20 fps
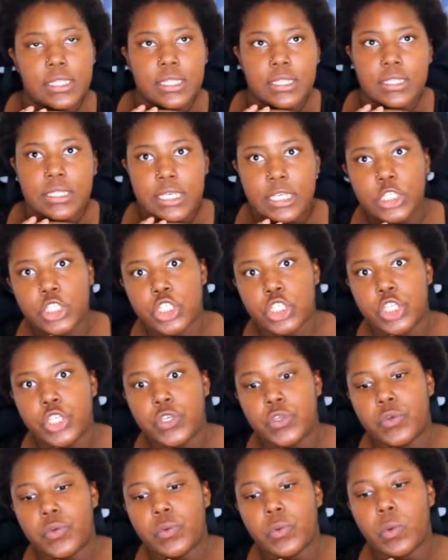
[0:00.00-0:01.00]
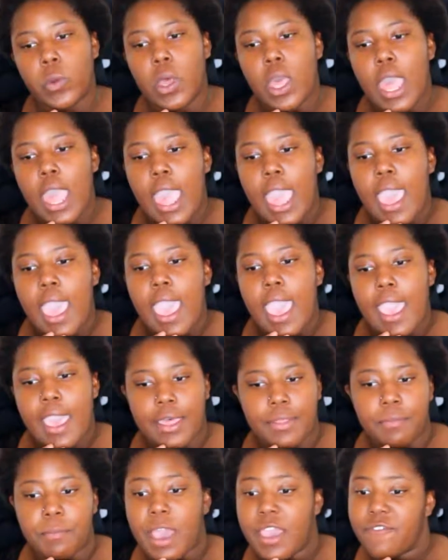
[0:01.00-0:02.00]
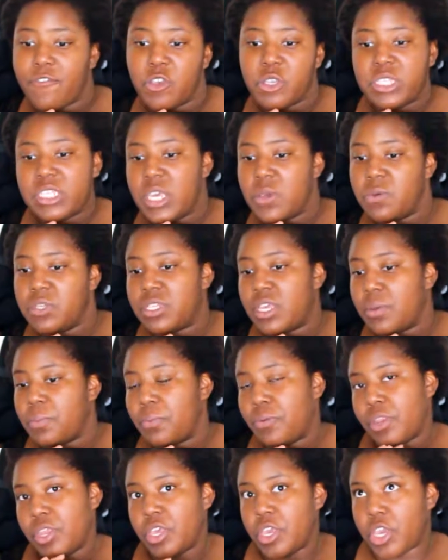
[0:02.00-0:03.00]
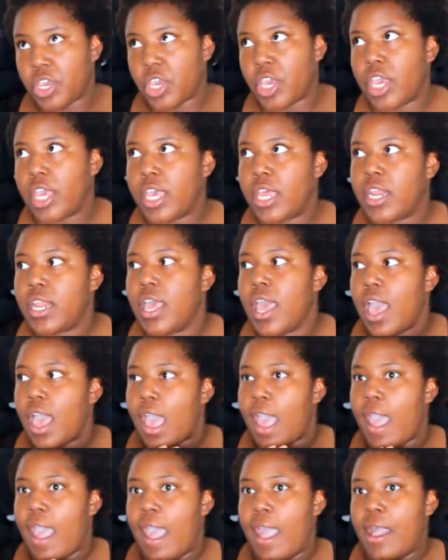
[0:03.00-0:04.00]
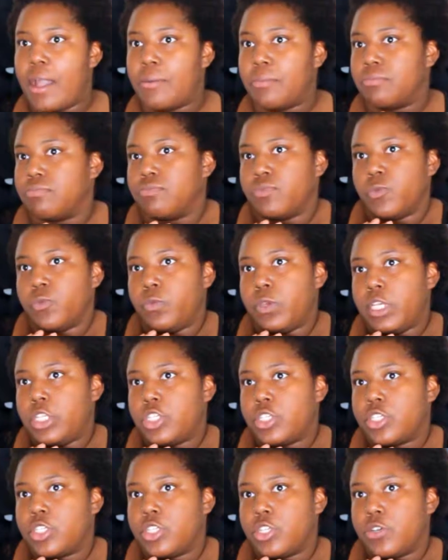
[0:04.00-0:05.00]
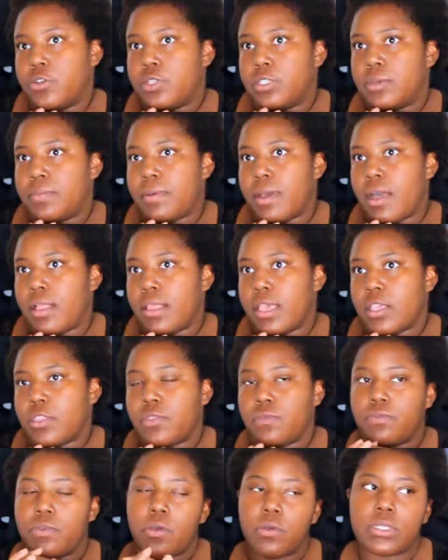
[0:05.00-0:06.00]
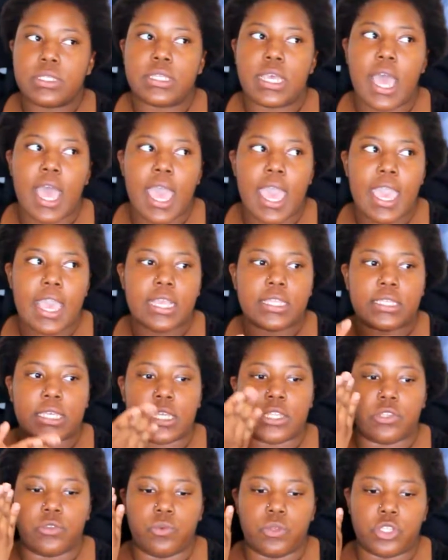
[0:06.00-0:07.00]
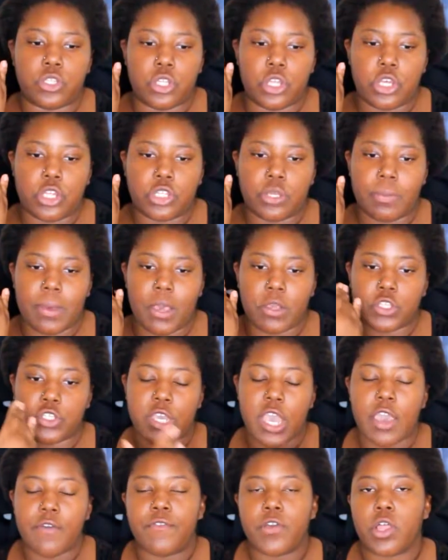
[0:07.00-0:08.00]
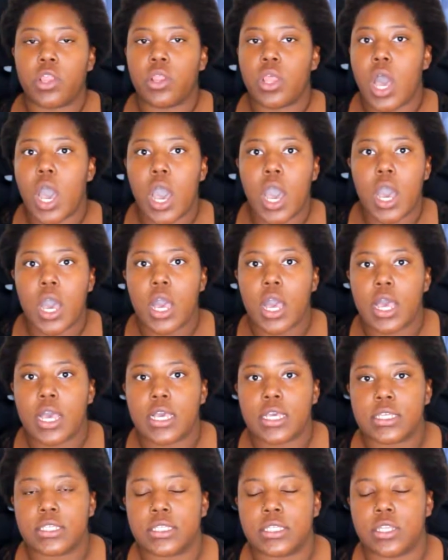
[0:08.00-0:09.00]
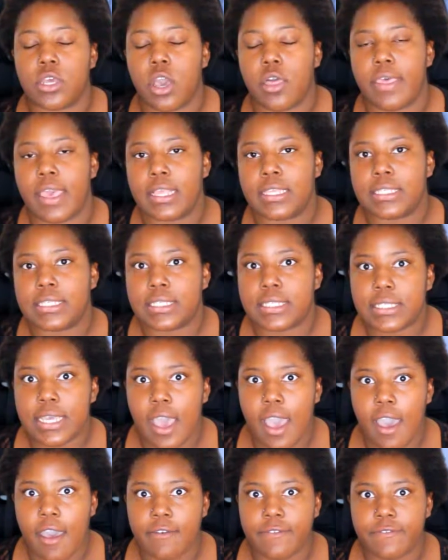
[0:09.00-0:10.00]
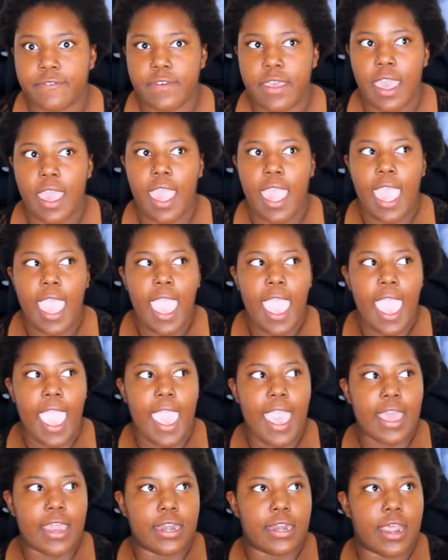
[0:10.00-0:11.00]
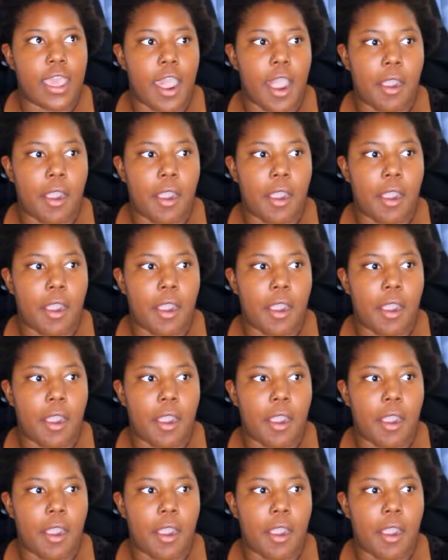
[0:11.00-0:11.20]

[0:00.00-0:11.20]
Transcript: teaching you. And my first day was like pretty good. We just learned about like the road signs, and we learned about traffic laws and all that stuff. And